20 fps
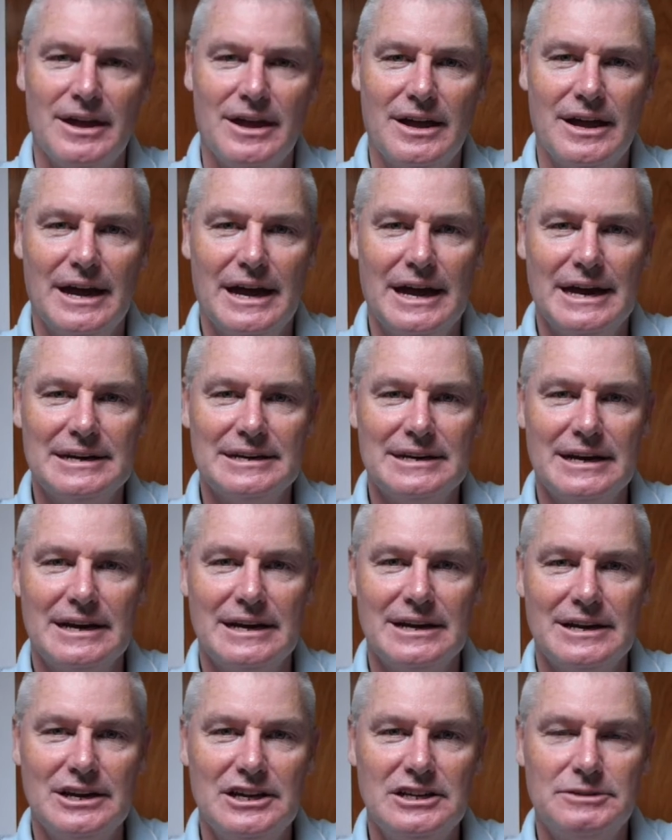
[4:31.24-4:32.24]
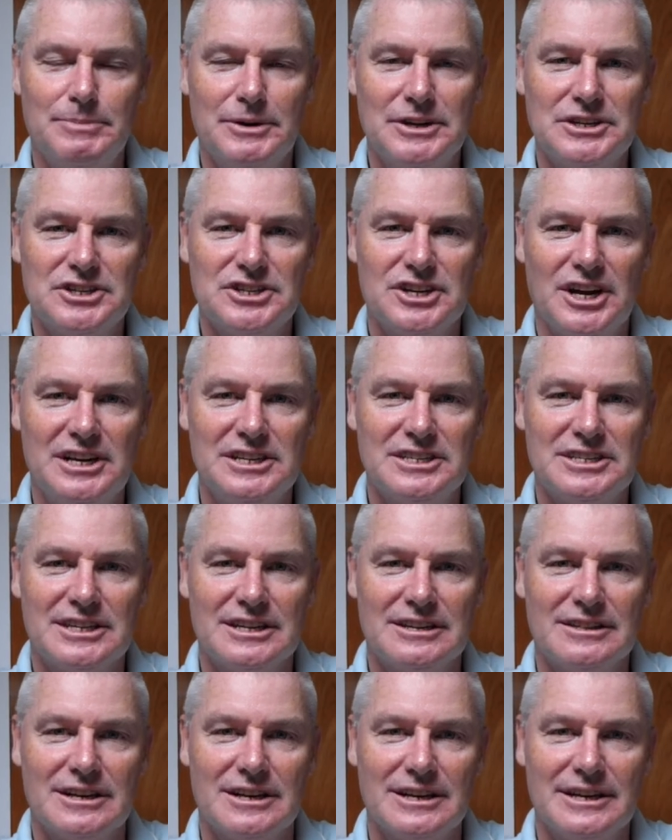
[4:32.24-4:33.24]
and he's been
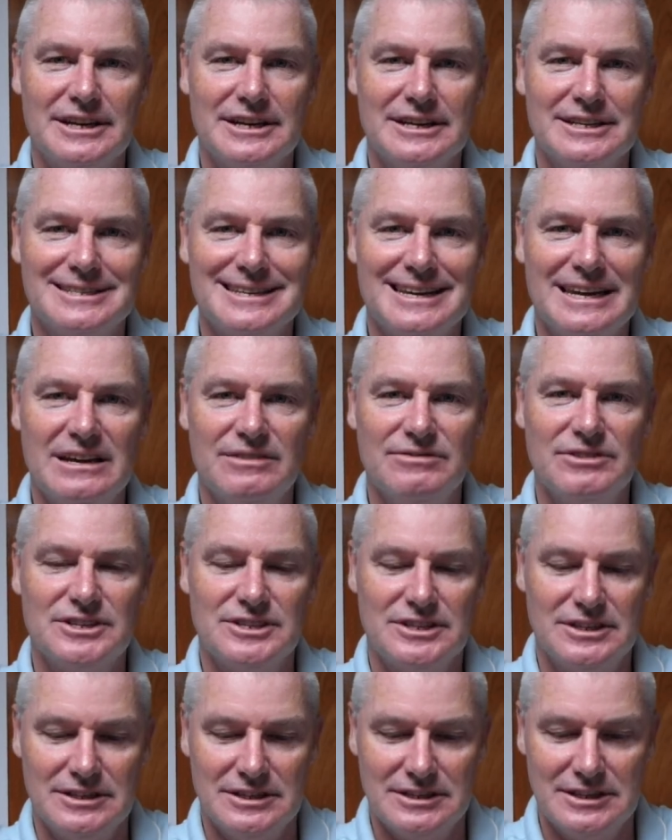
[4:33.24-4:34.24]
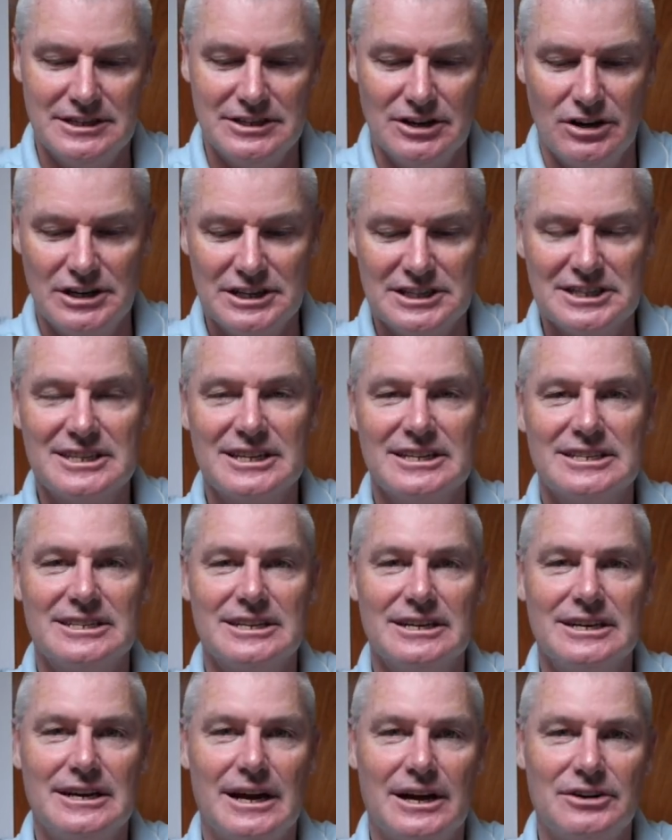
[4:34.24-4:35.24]
chasing the leaders ever since. He's only
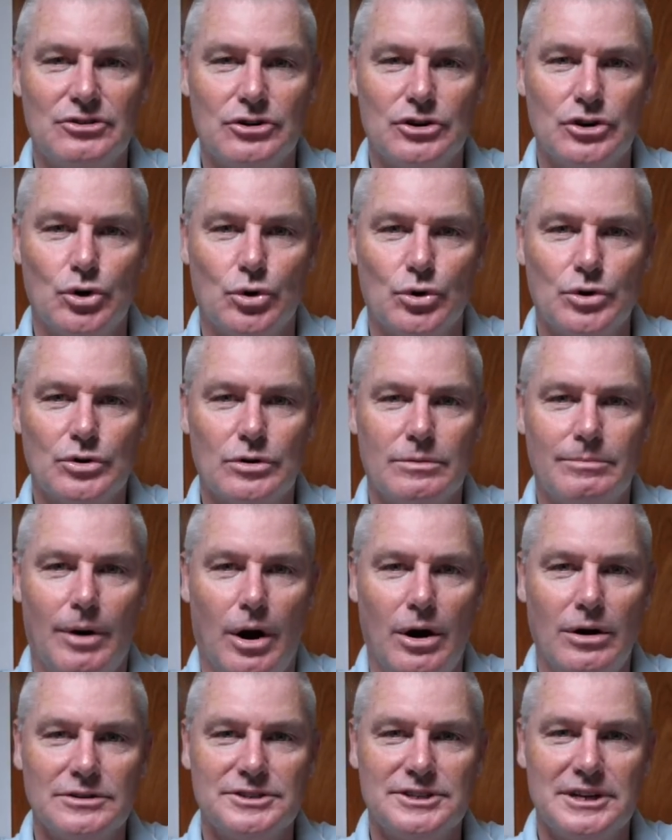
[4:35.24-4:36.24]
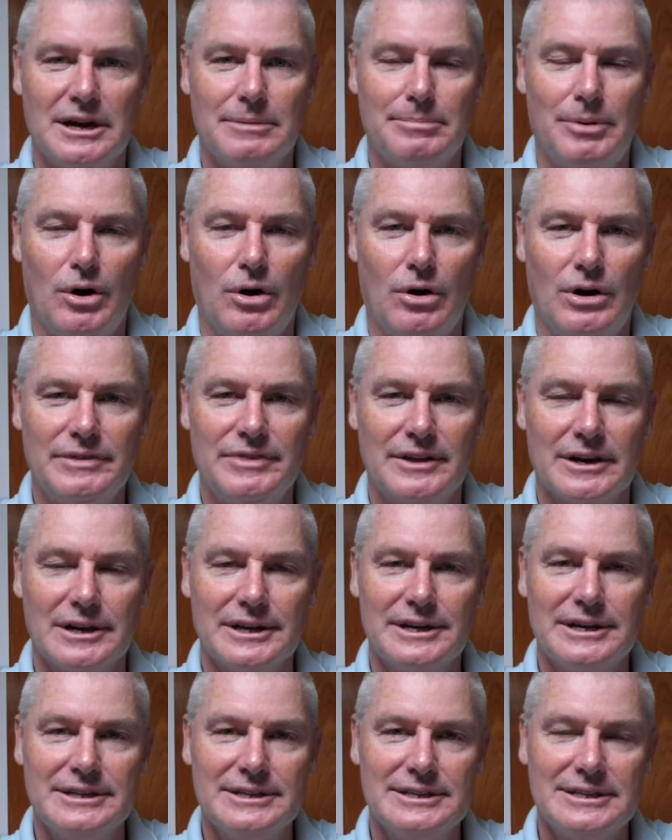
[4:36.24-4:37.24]
1,600 nautical miles now behind the
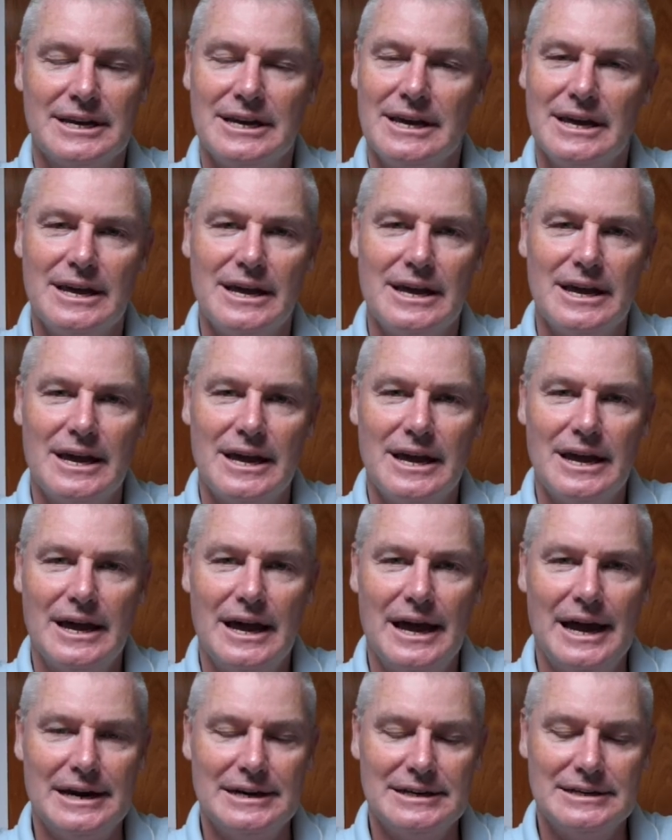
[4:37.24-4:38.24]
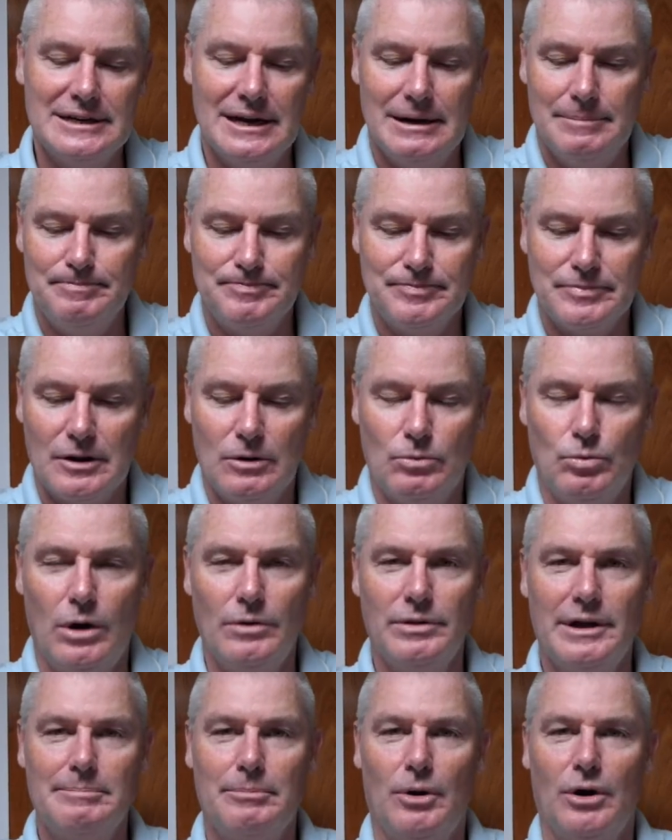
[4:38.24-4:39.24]
leaders, and
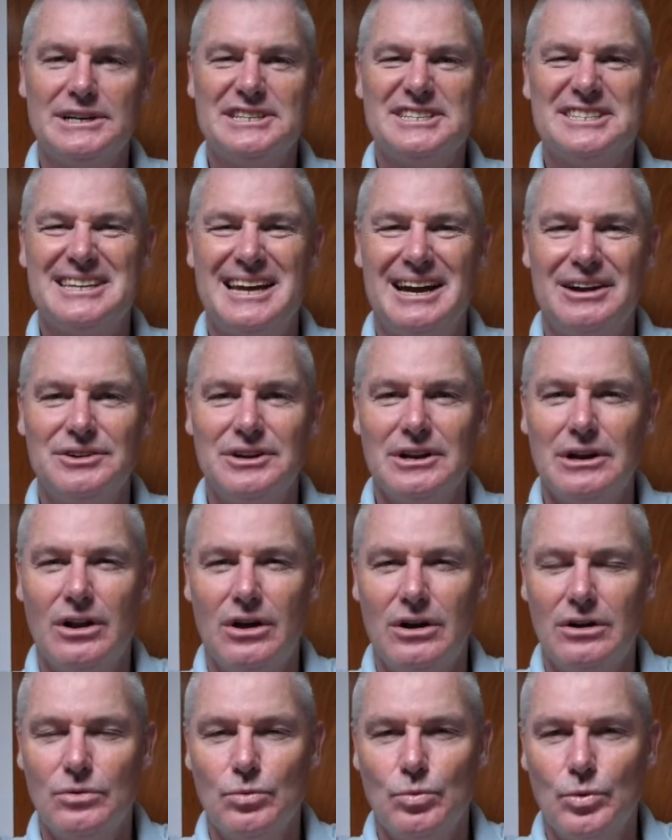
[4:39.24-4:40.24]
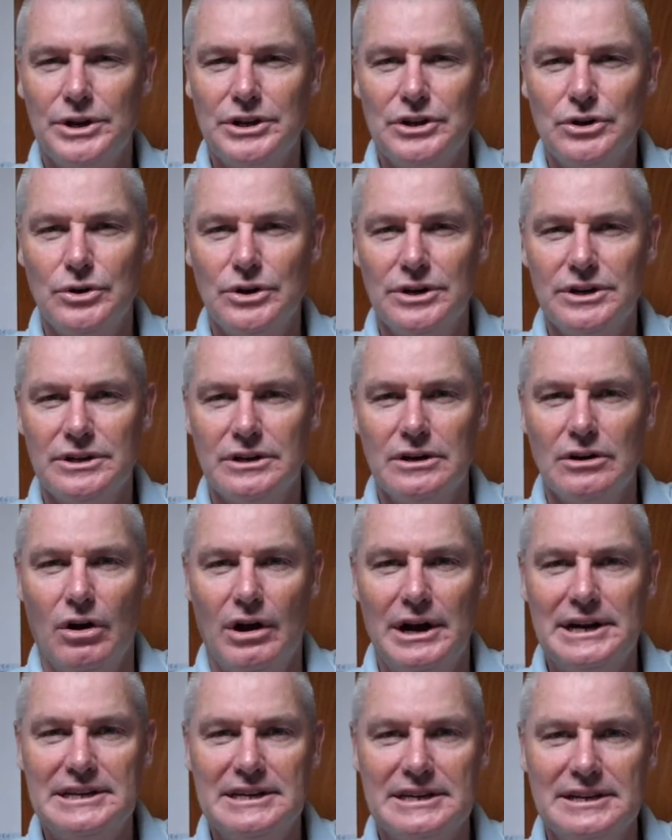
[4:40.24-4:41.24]
while that might sound a lot, when you hit
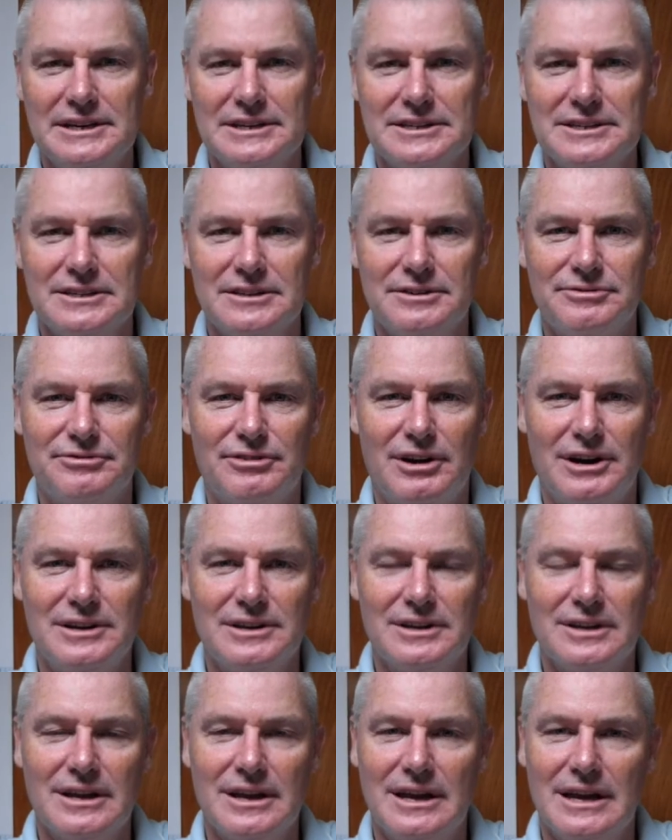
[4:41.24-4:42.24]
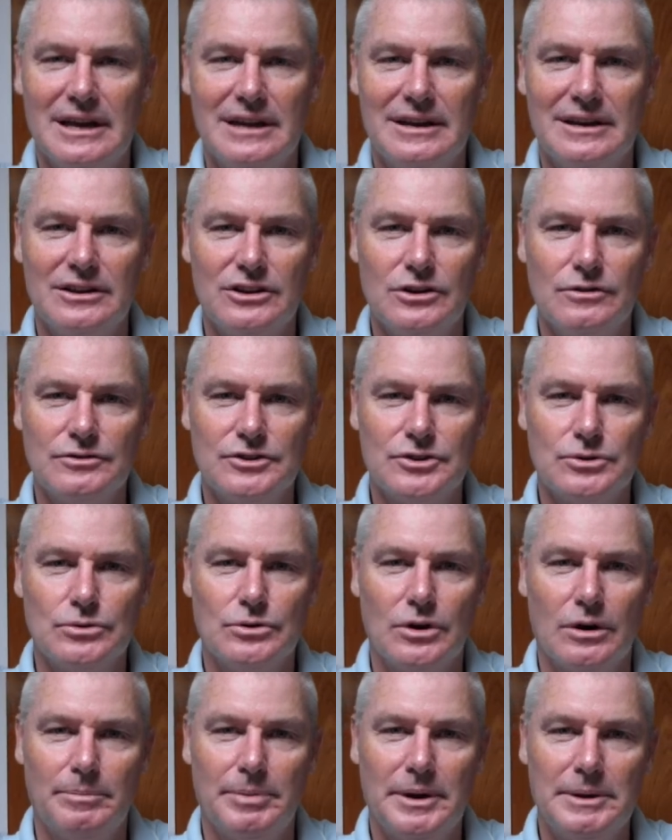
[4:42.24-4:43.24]
light airs in the front and you've still
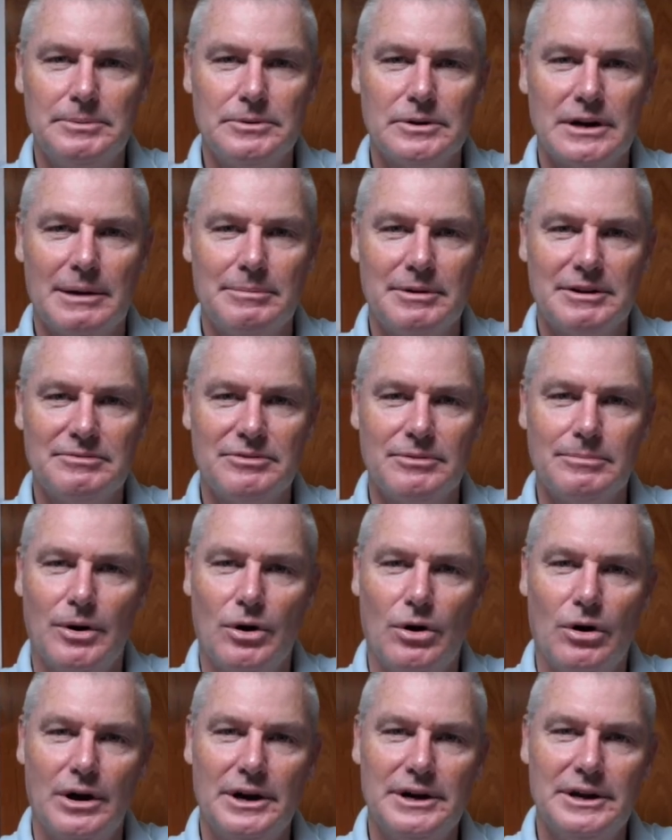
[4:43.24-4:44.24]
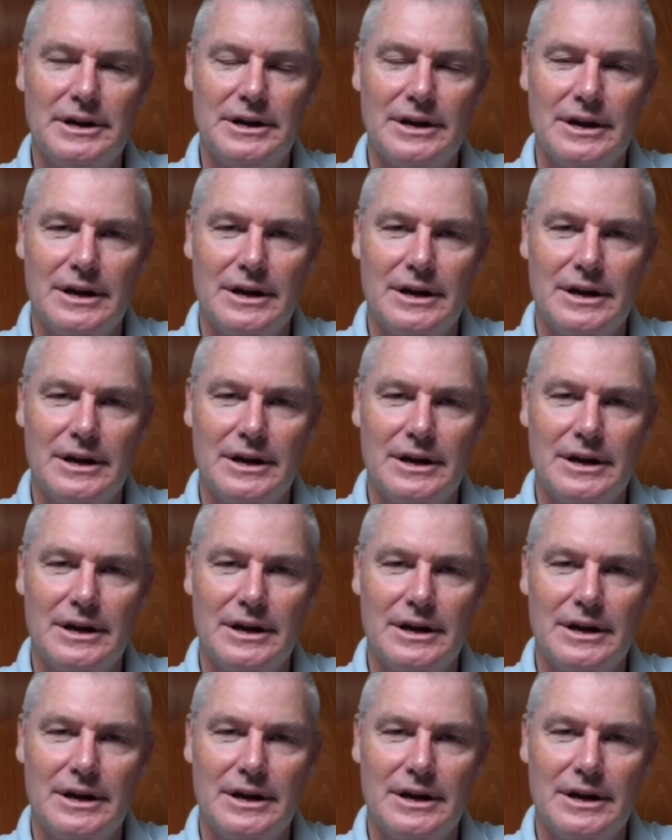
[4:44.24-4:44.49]
got people coming from behind